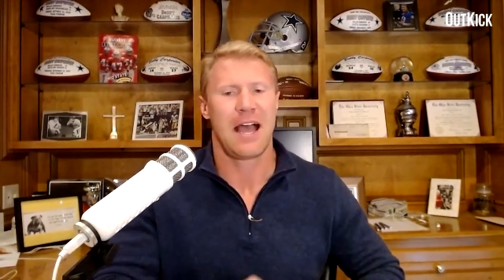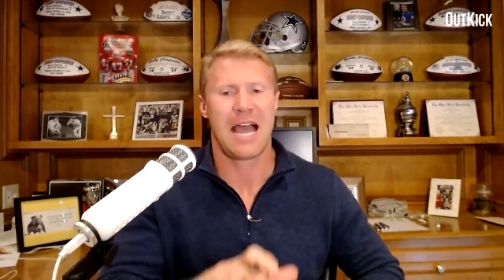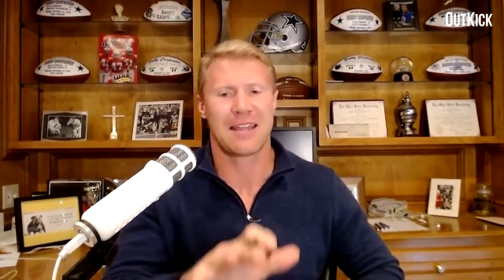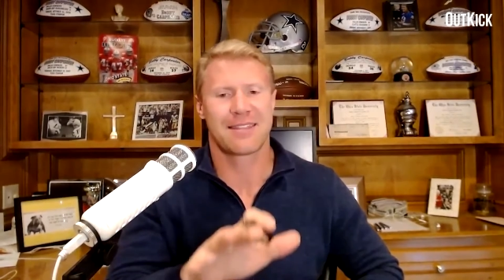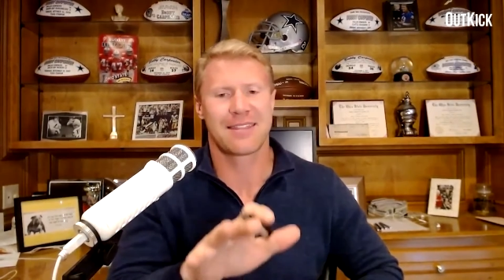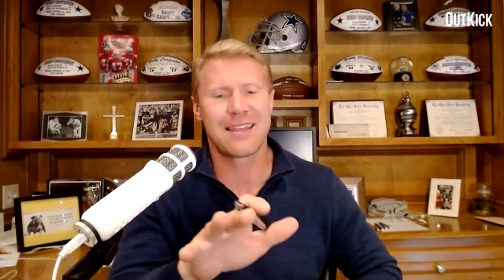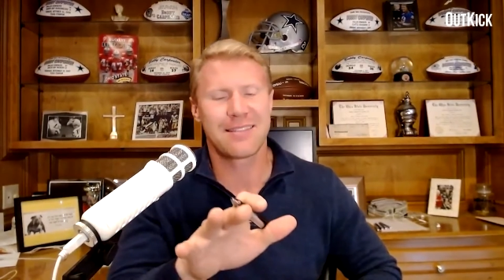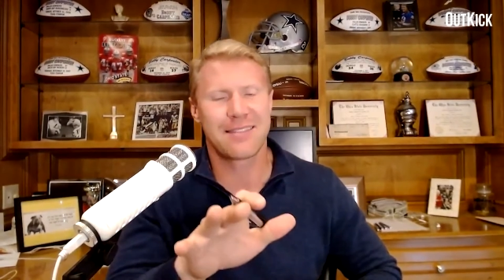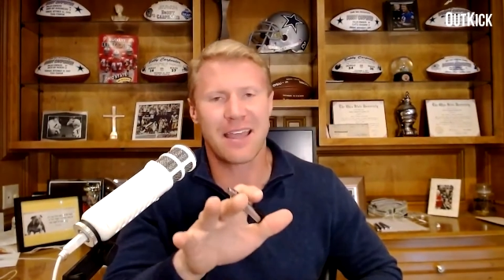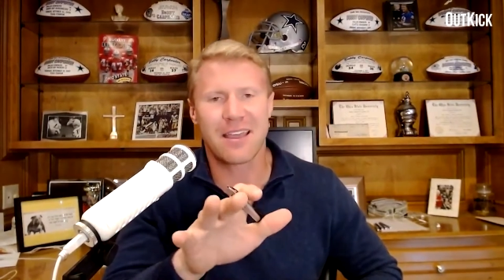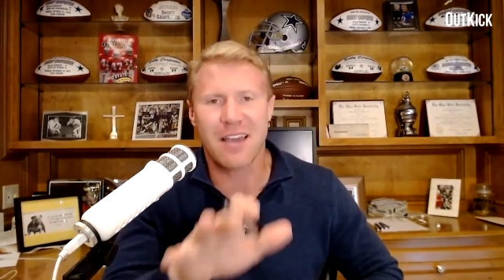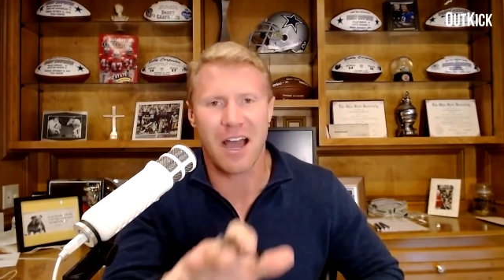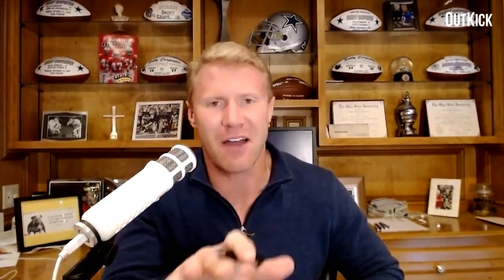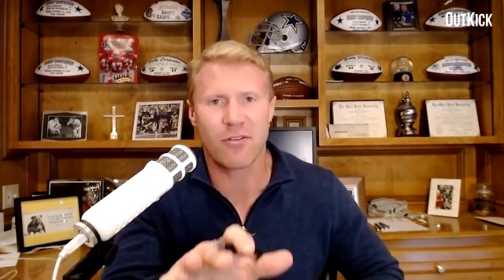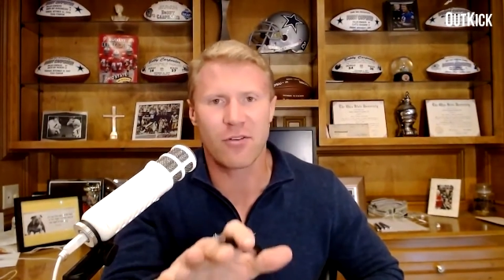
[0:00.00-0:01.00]
I think they
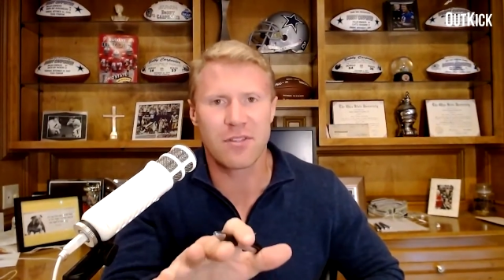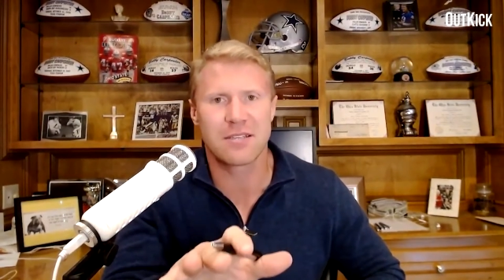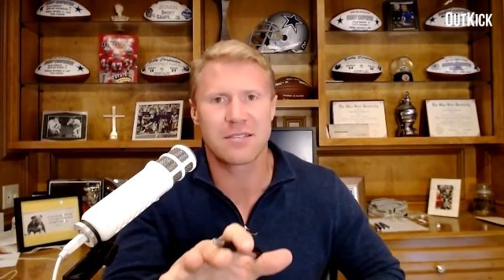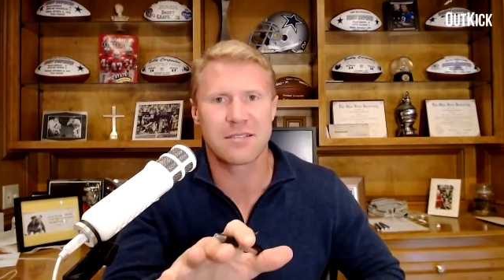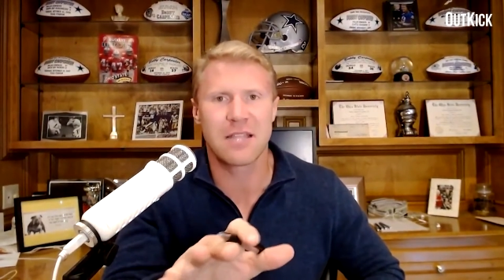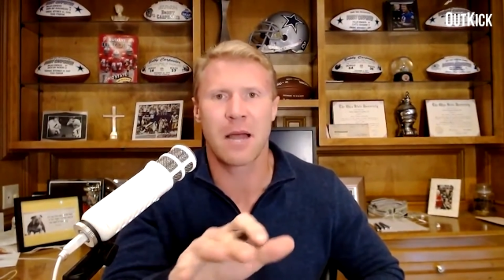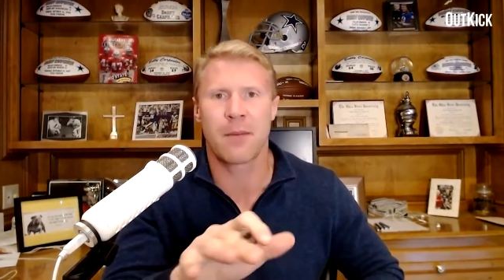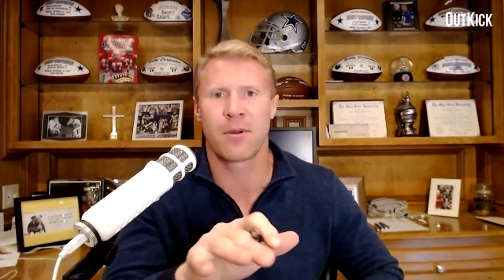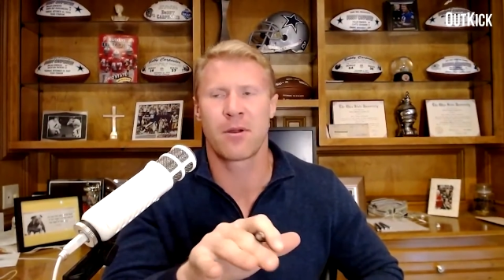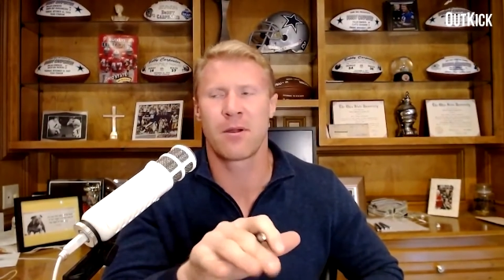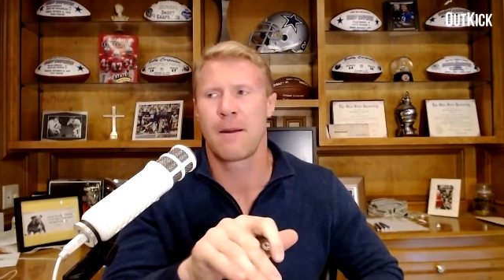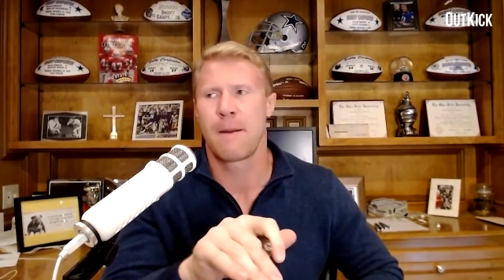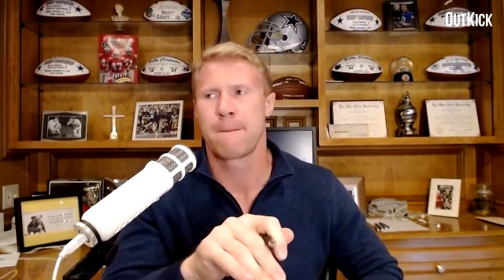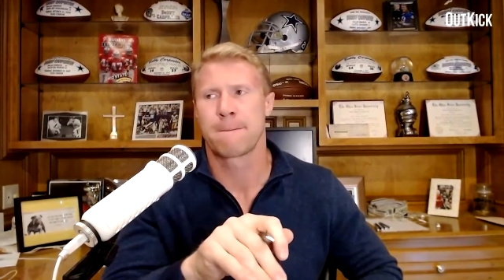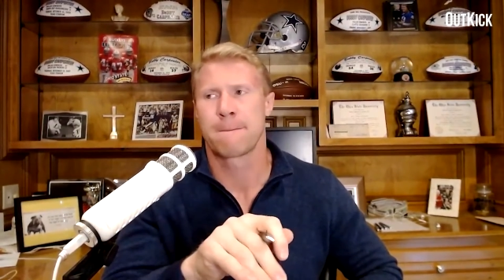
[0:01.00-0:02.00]
covered this
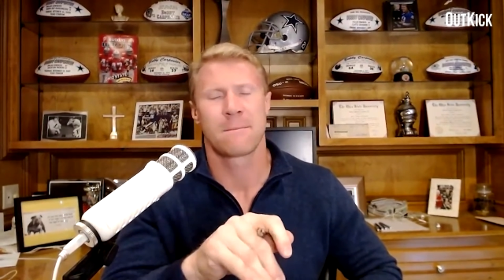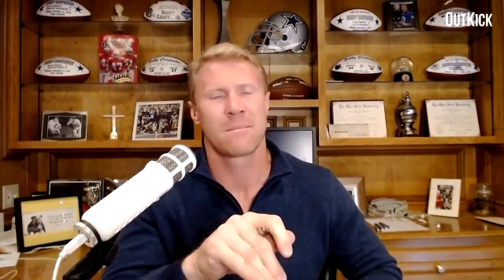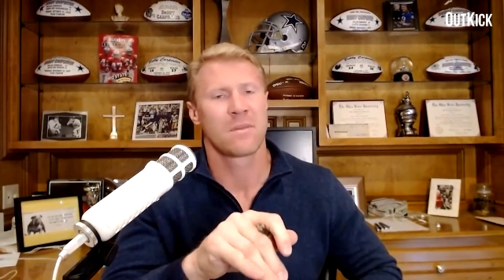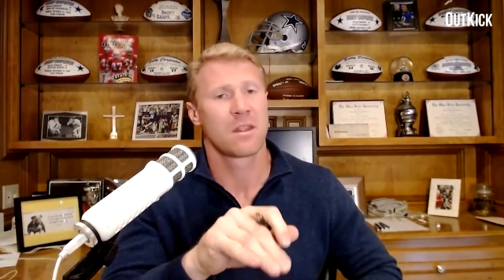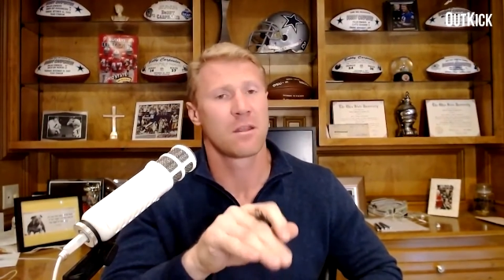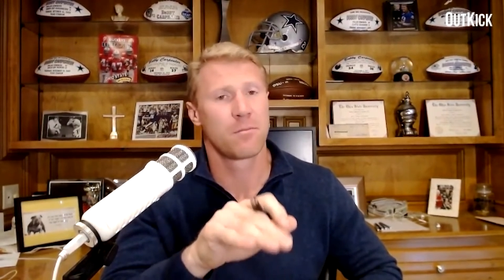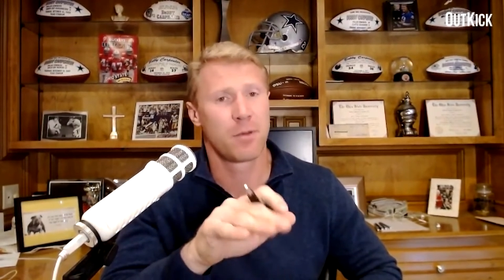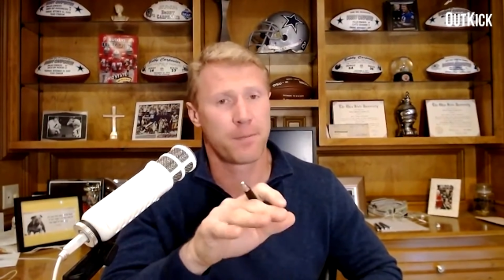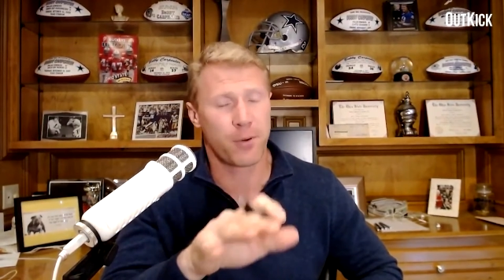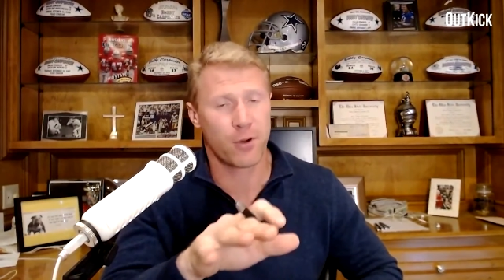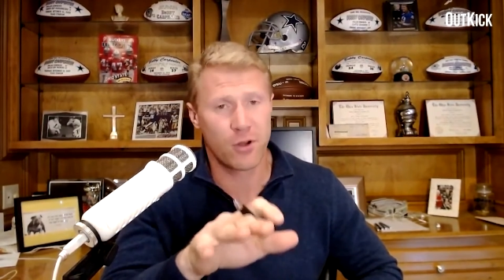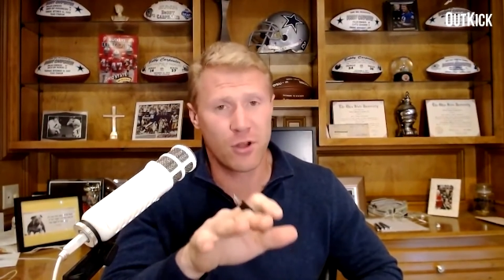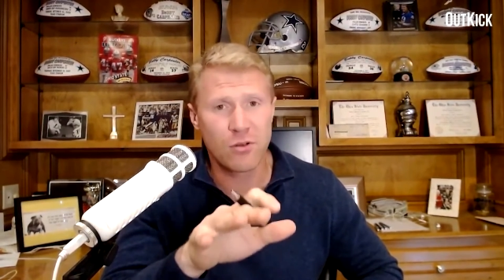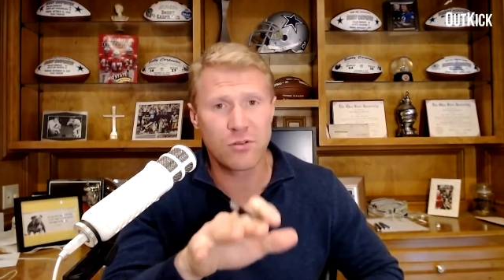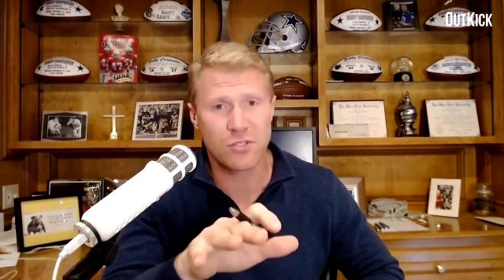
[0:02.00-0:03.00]
number, but
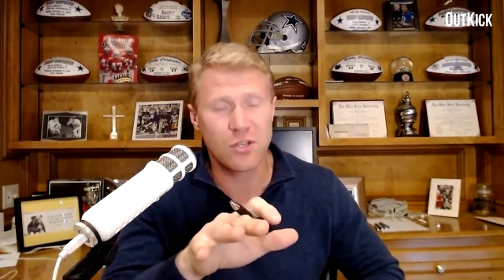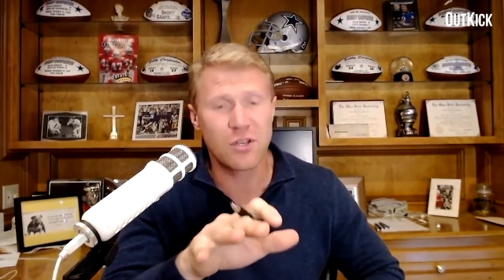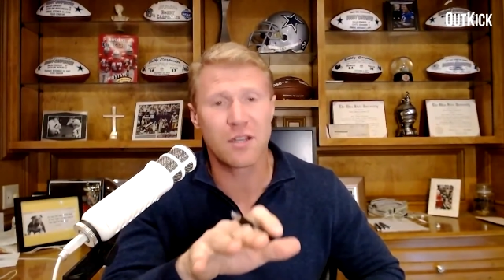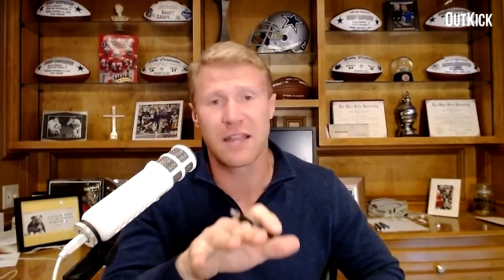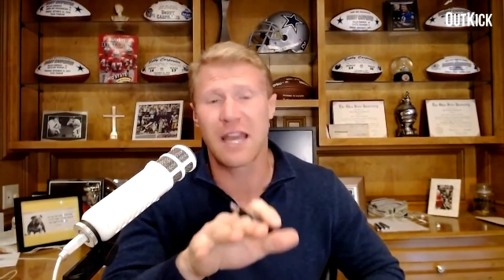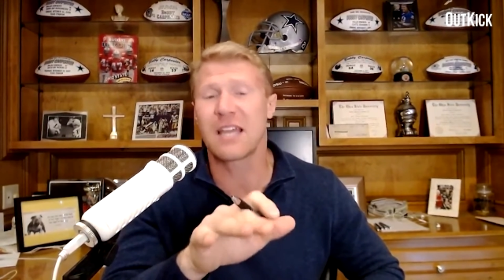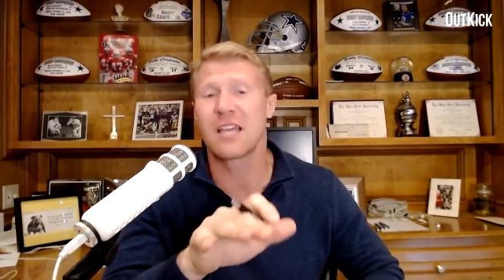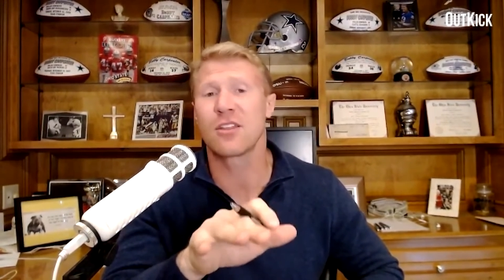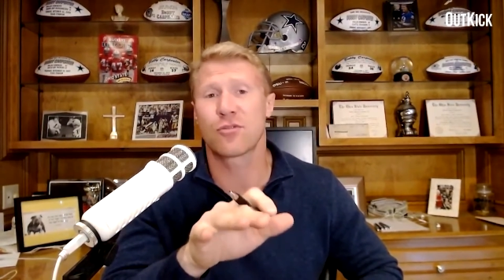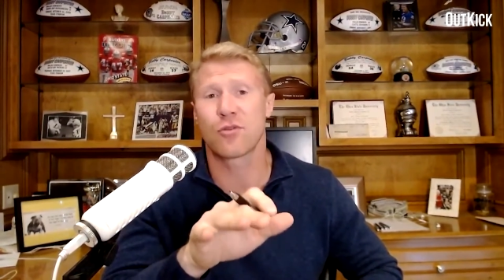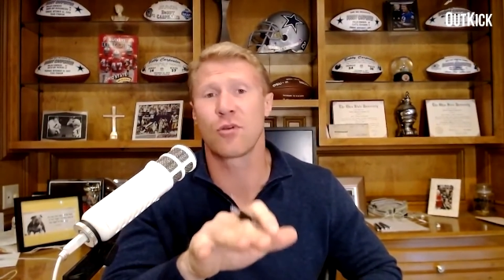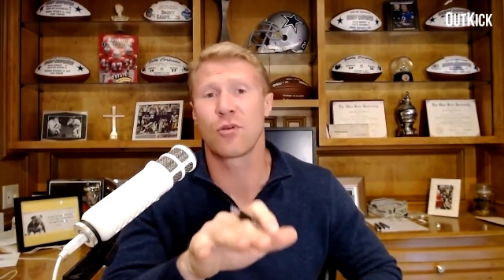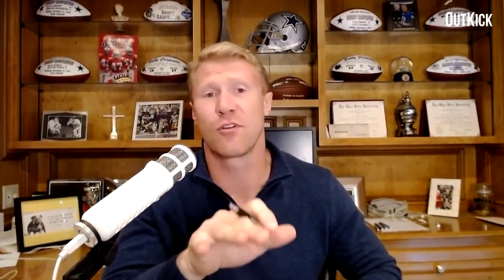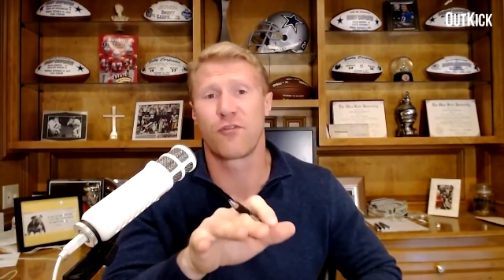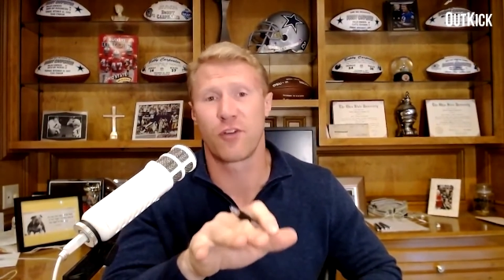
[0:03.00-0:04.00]
Purdue's good. They can
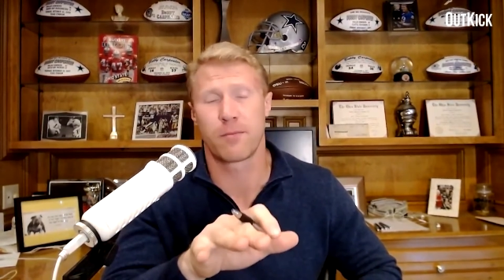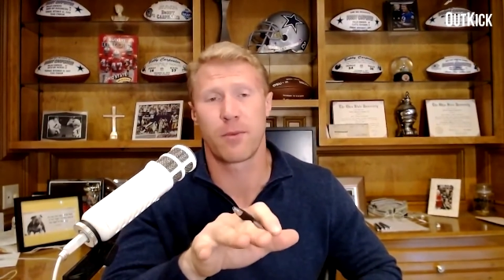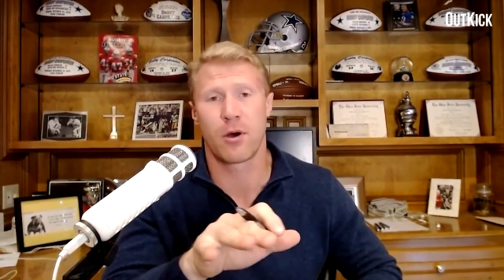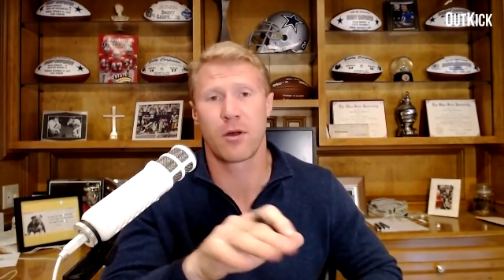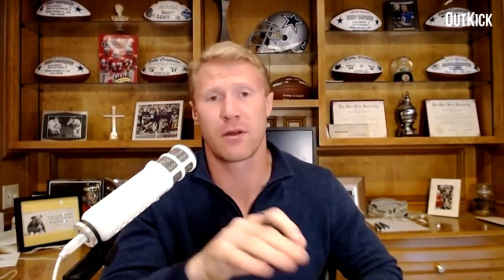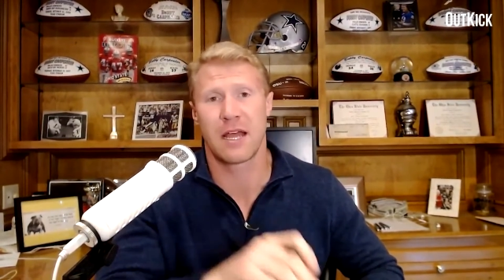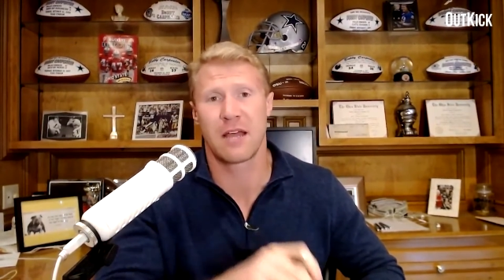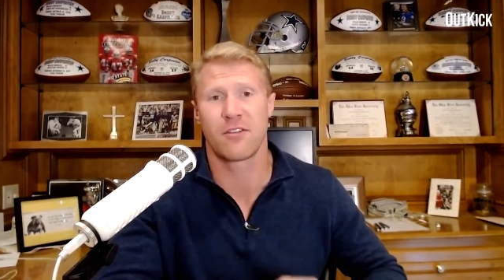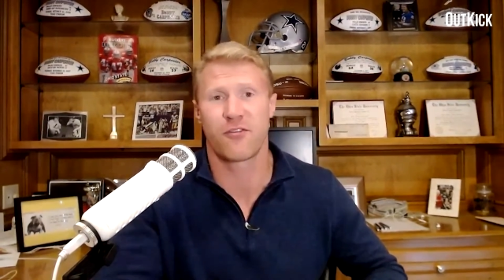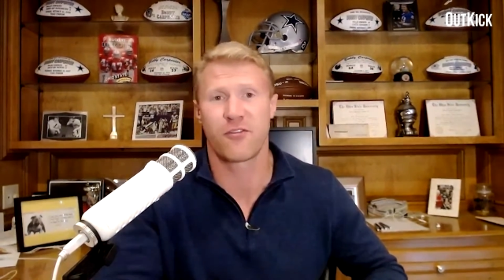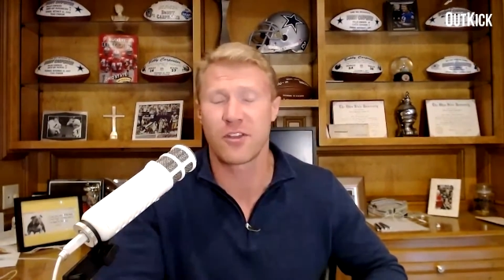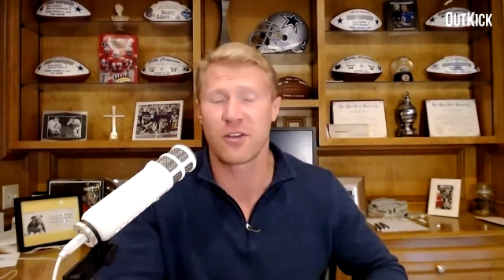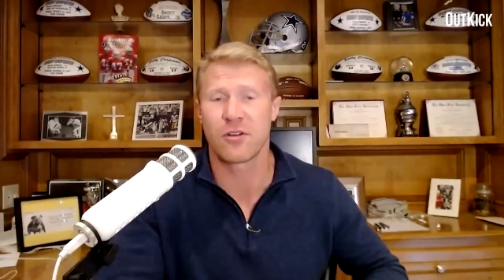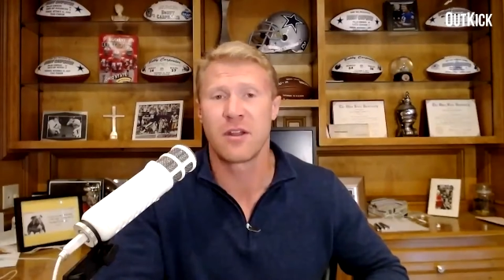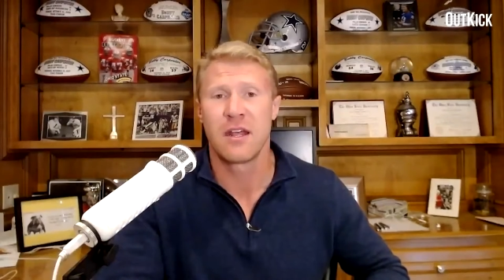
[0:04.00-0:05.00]
throw the football down the
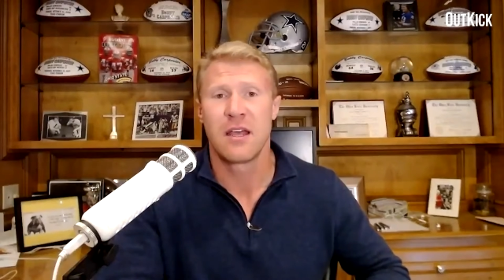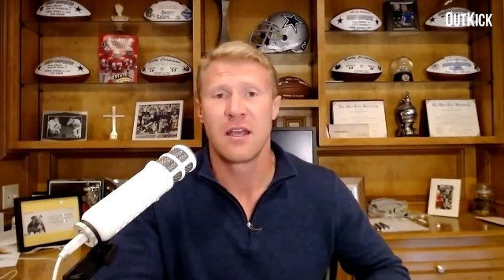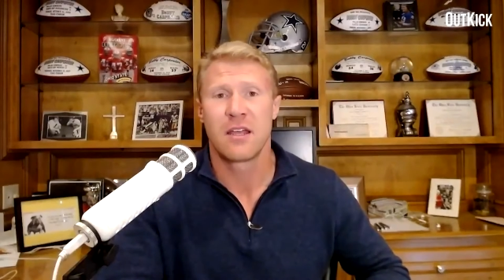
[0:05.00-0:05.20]
field.